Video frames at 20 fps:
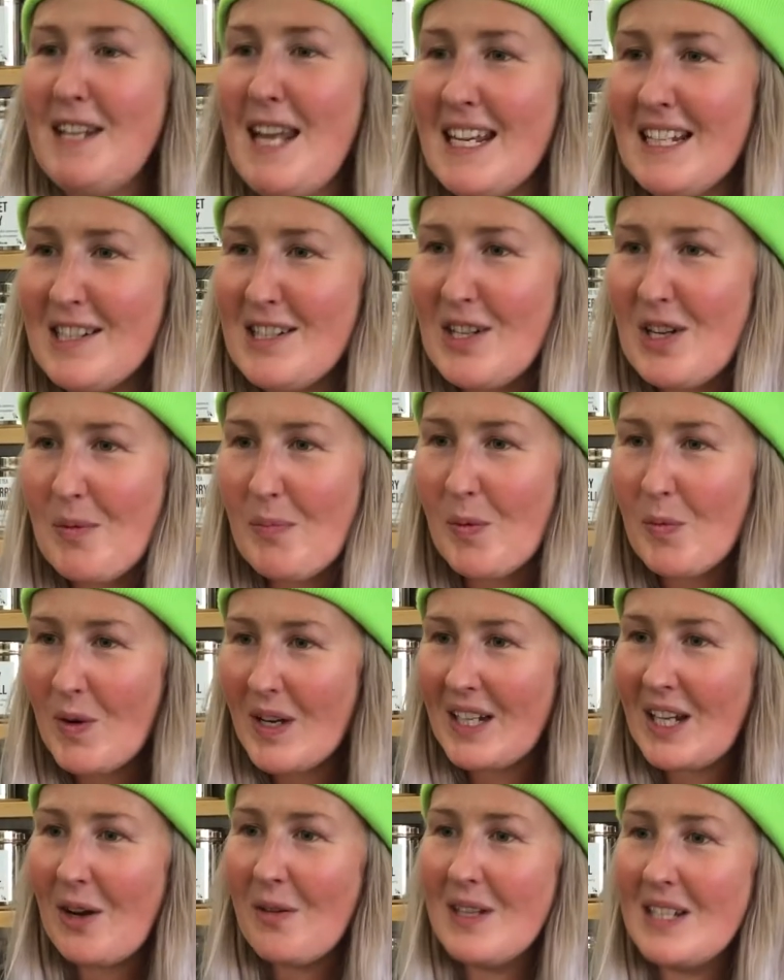up, we're
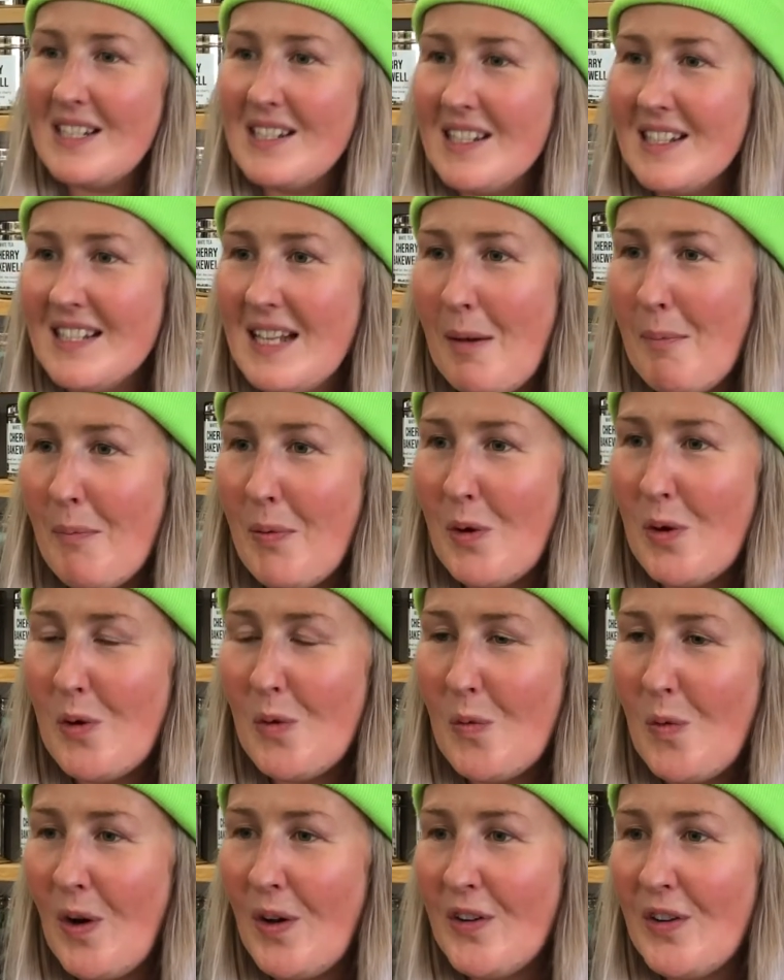going to sample
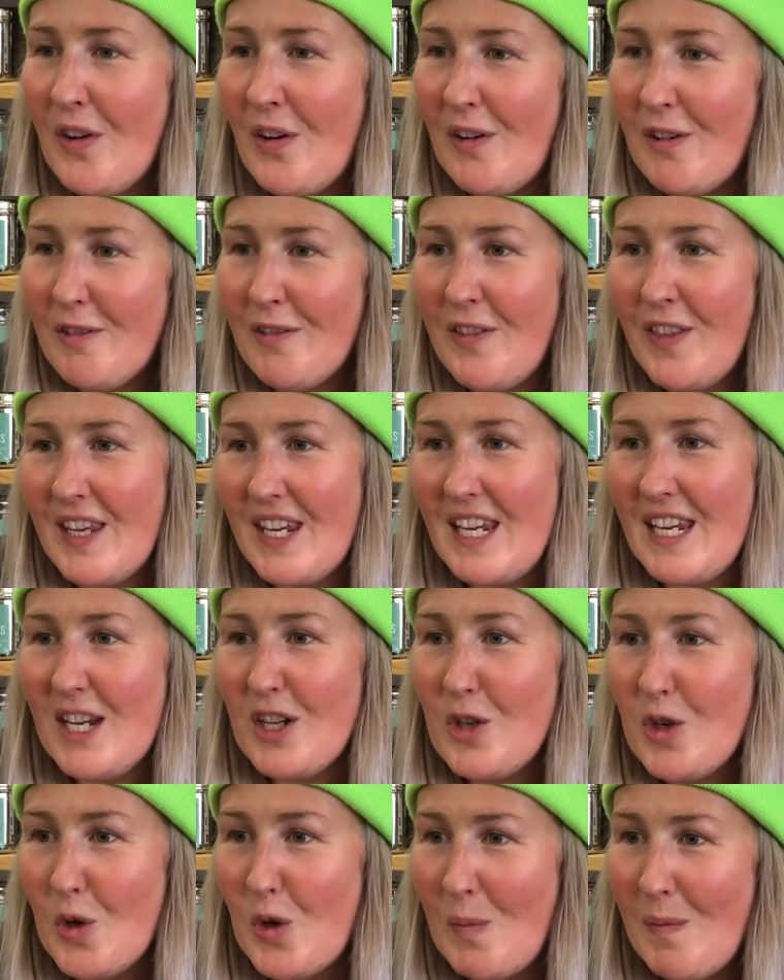one of the
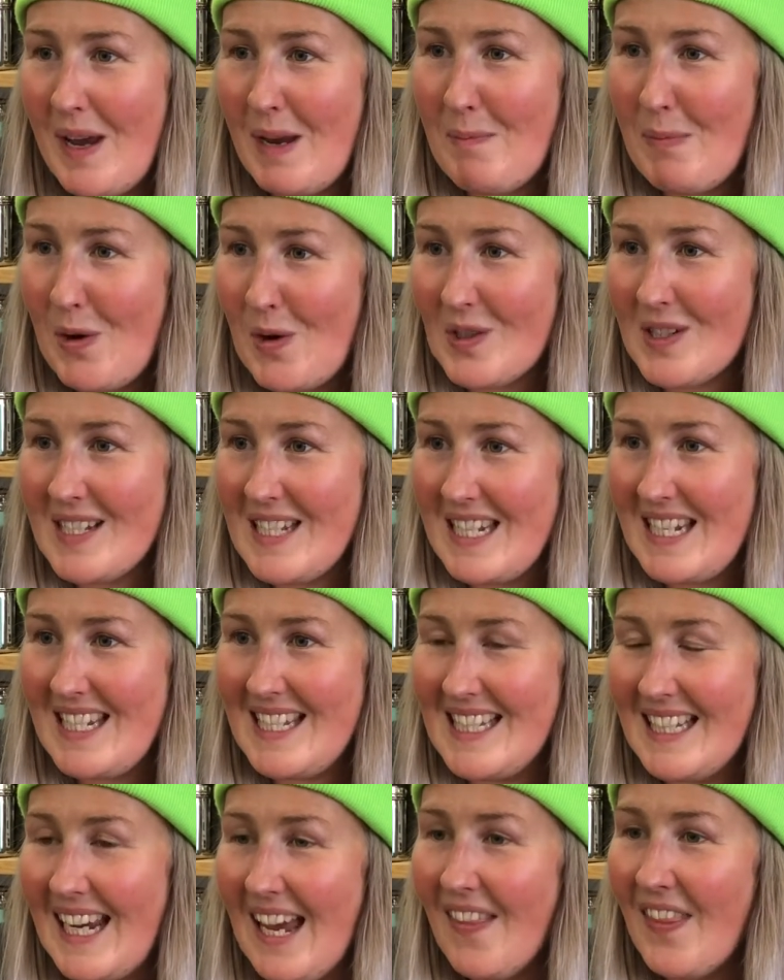Gourmet box teas
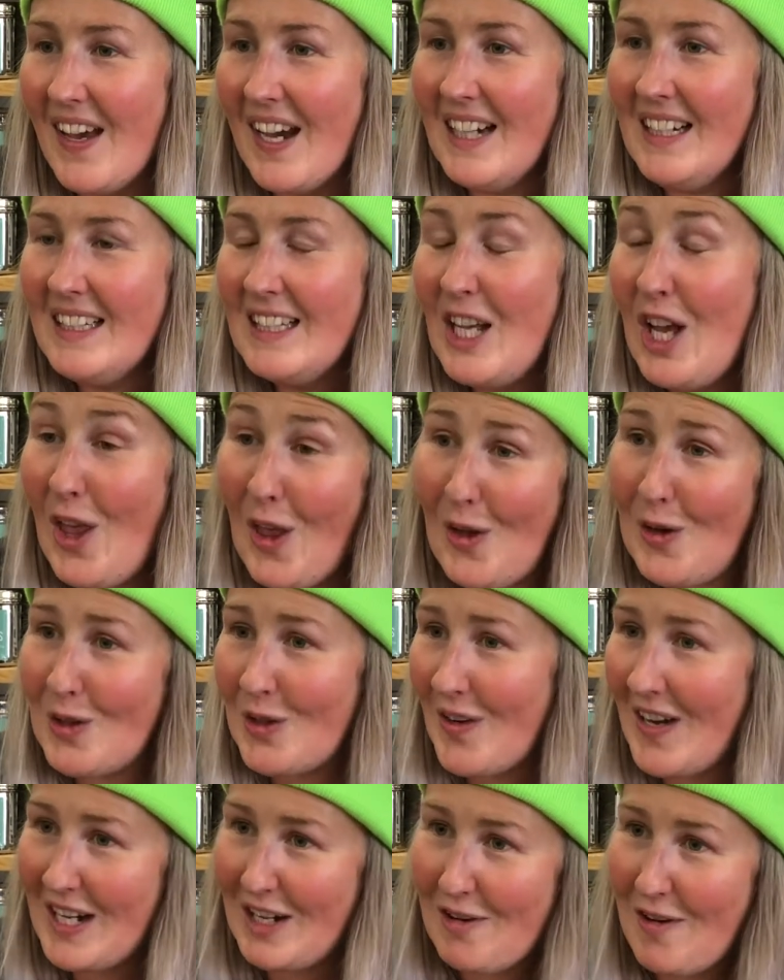together, Earl Grey
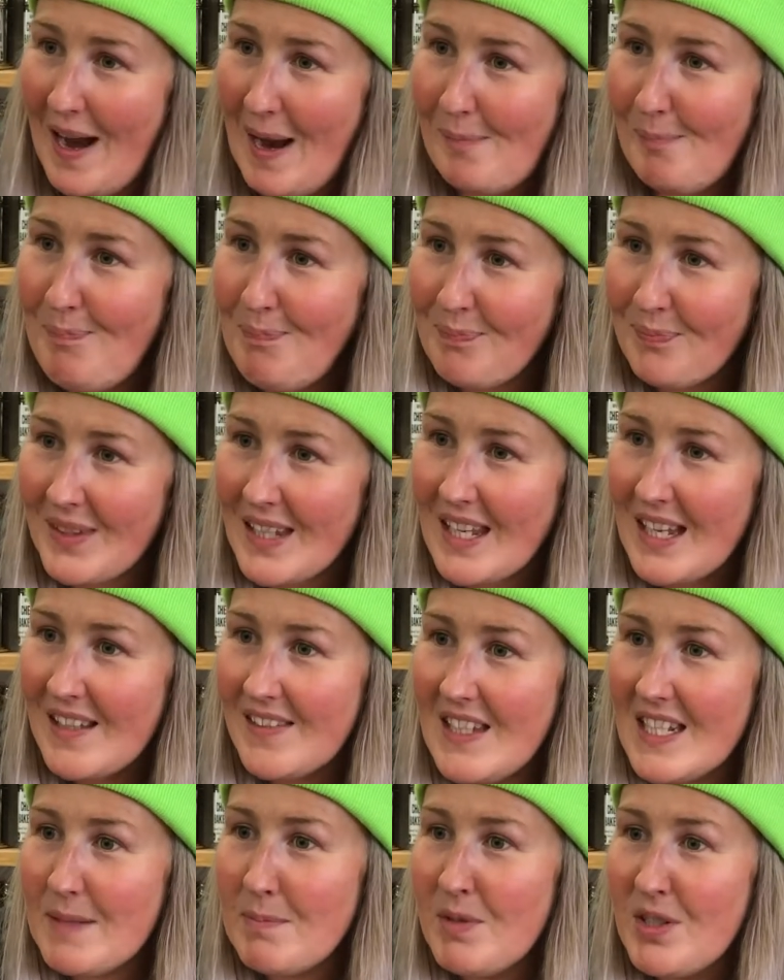Creme. This
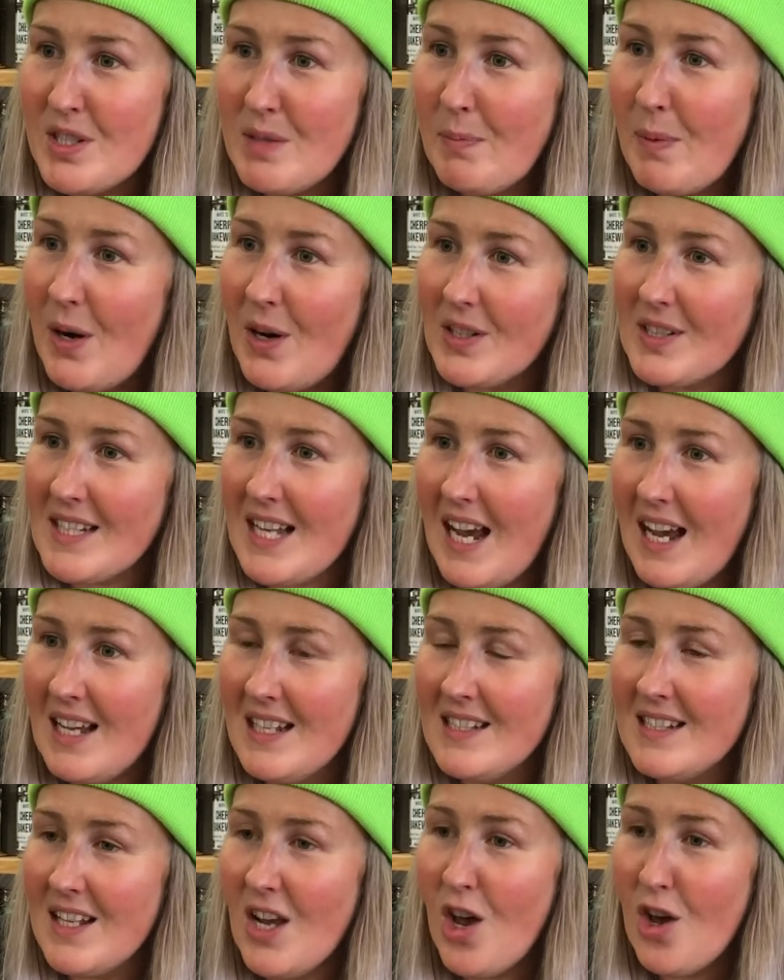month's box has
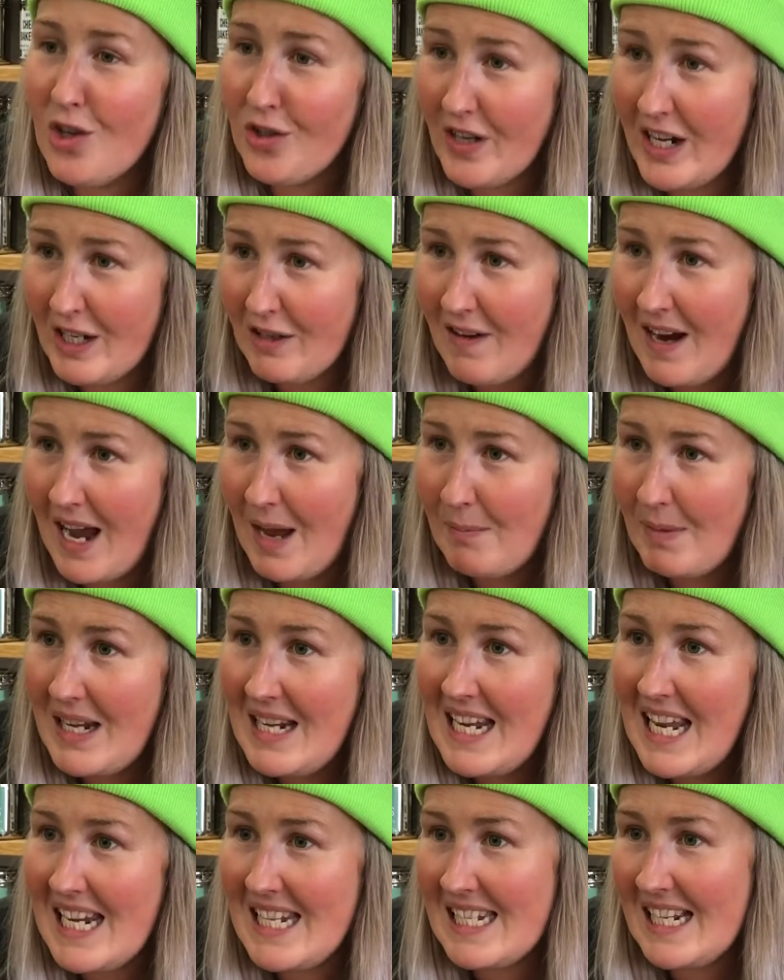Earl Grey Creme,
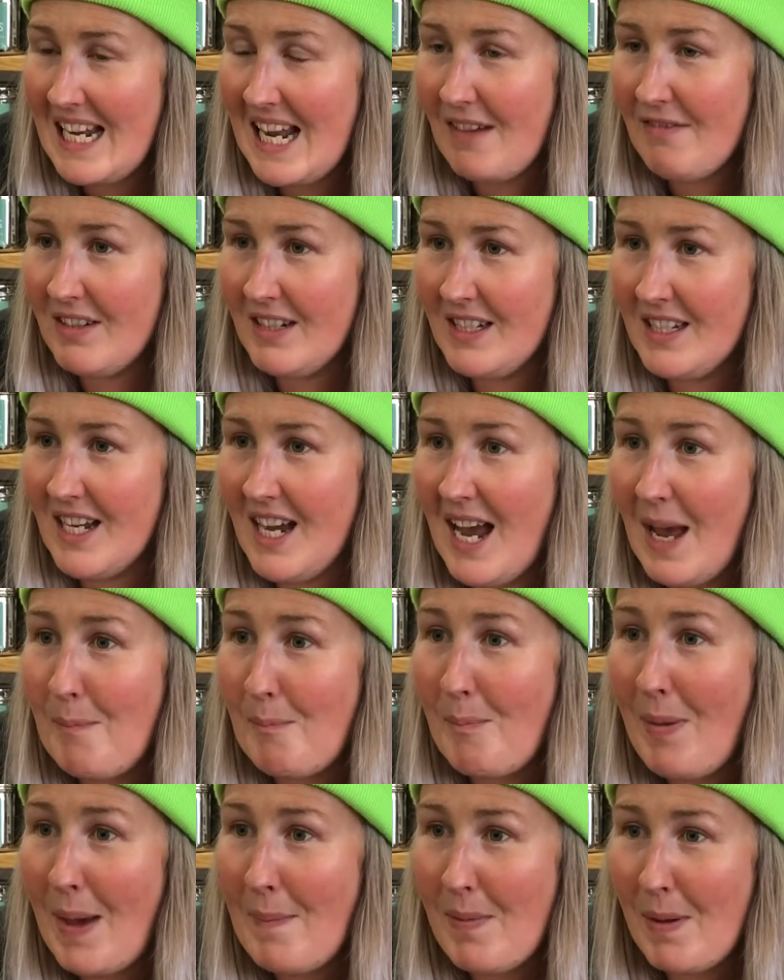Lady Lavender and
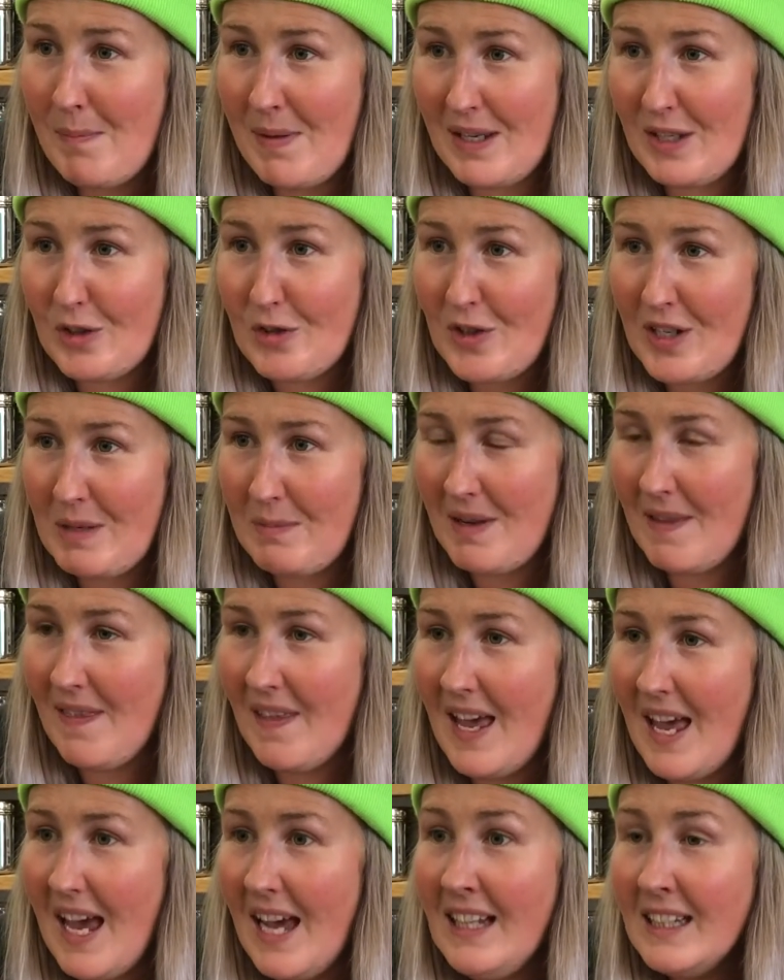Peppermint Cream in there.
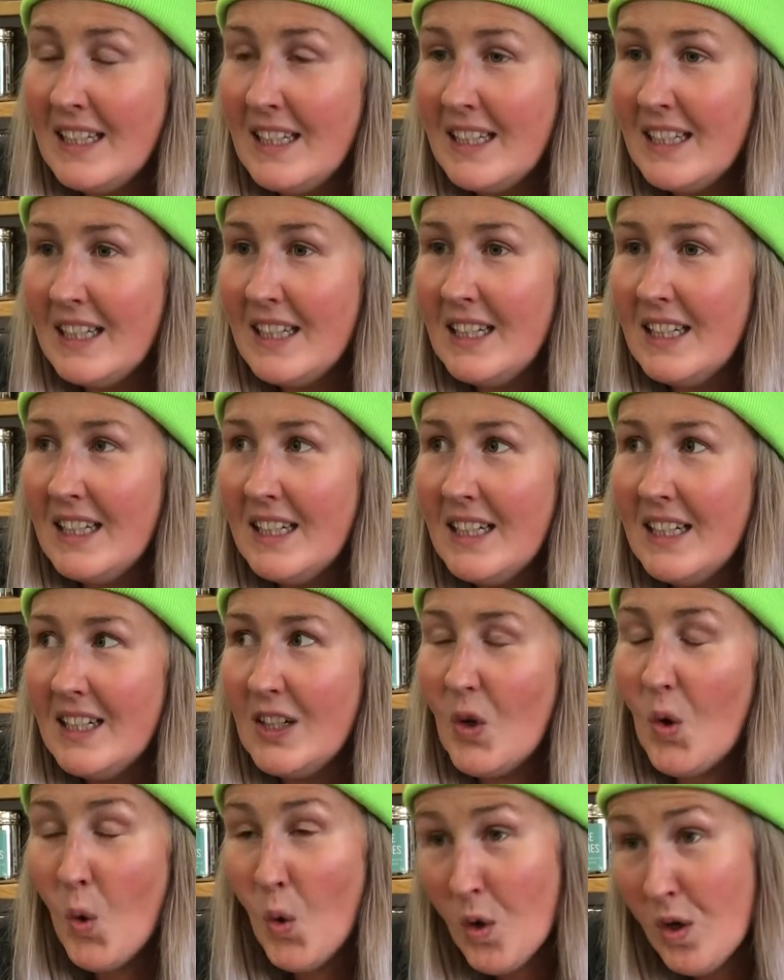
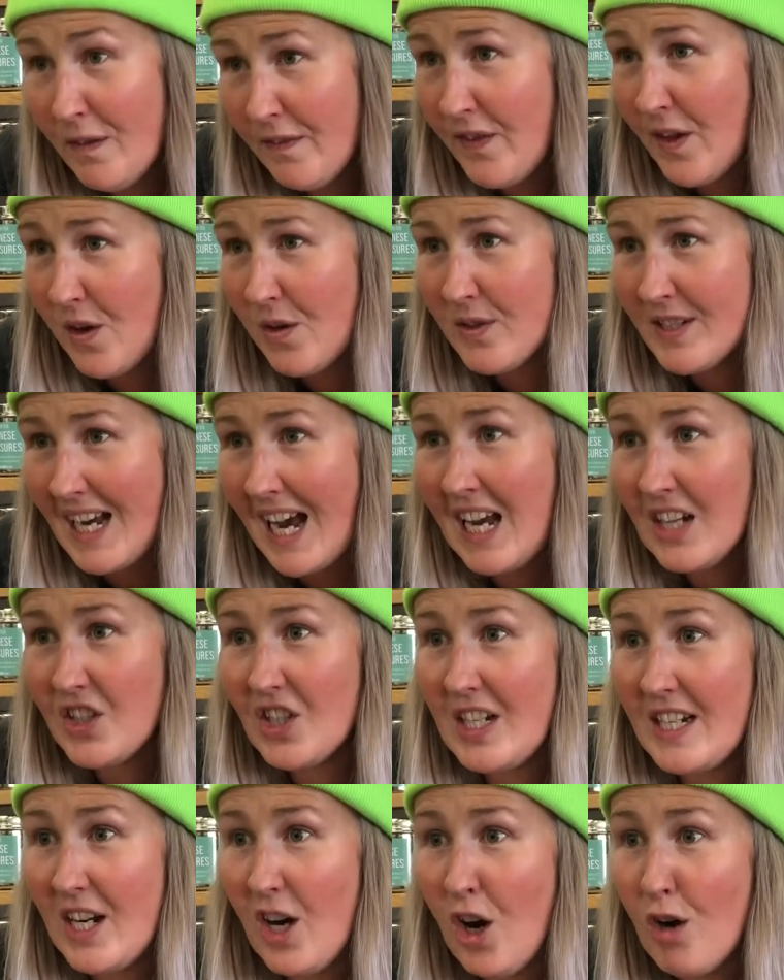All of those actually
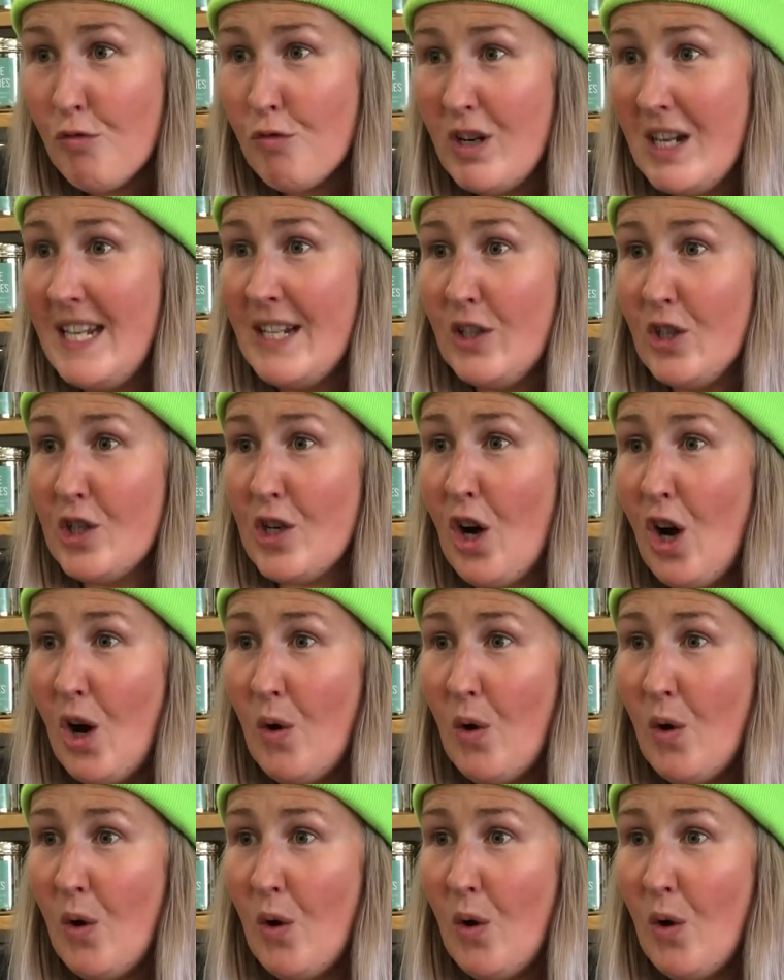are really good hot with